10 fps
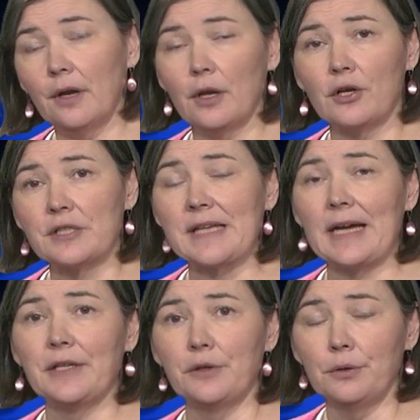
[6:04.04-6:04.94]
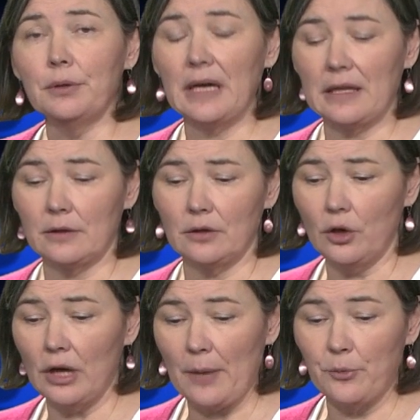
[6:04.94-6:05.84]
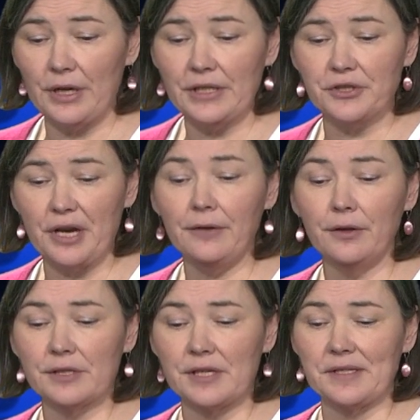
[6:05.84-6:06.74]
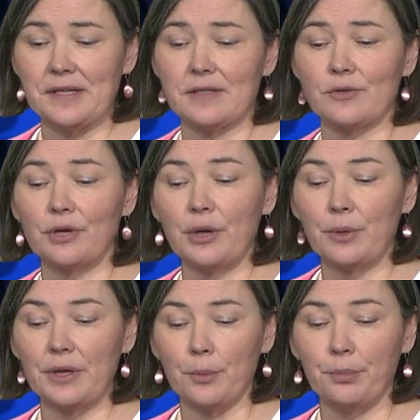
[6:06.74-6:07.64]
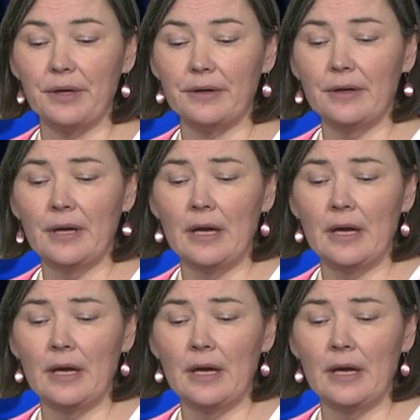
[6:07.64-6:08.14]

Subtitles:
alongside you and collaborate, share your success story with your peer